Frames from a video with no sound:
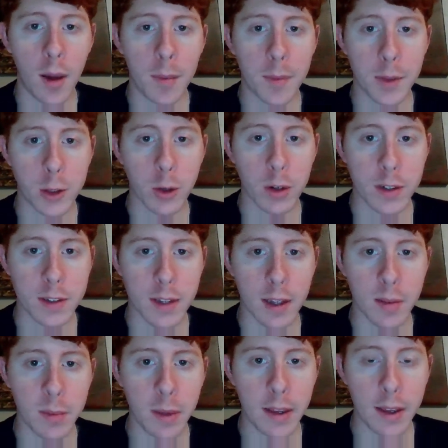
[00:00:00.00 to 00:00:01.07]
The choices that
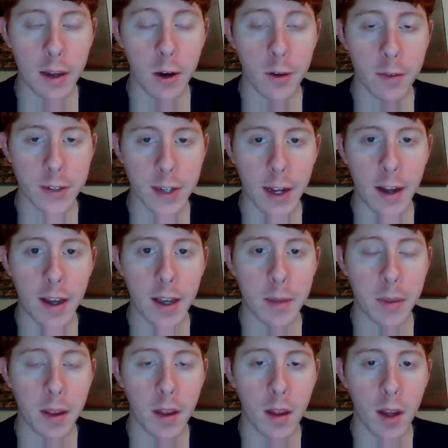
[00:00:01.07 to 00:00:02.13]
you make over
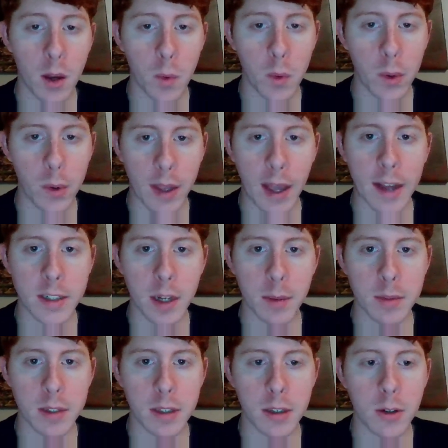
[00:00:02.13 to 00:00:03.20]
time will catch
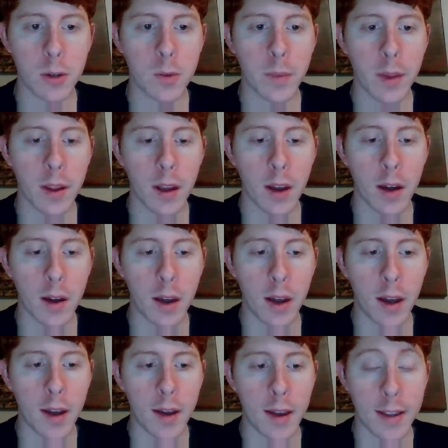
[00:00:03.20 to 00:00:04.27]
up to you
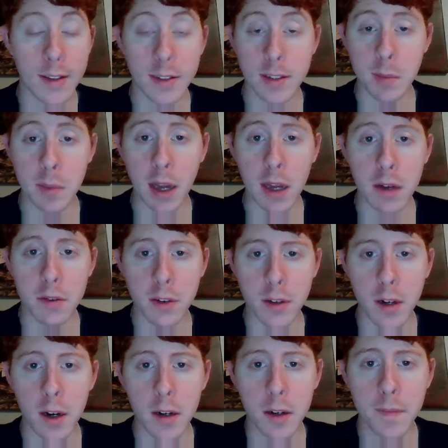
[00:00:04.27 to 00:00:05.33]
in some kind of
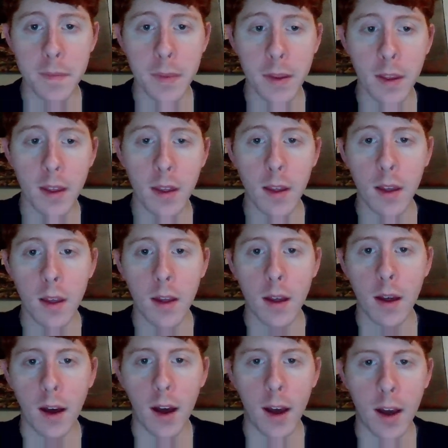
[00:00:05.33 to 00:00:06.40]
regard.
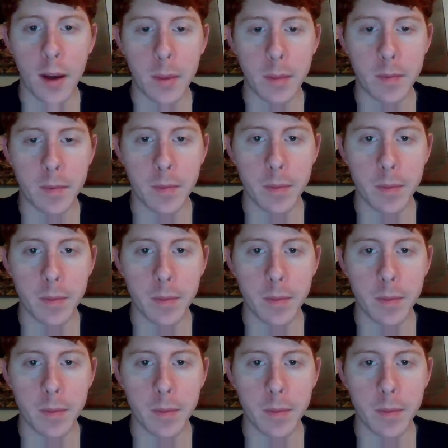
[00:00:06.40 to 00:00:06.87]
Um,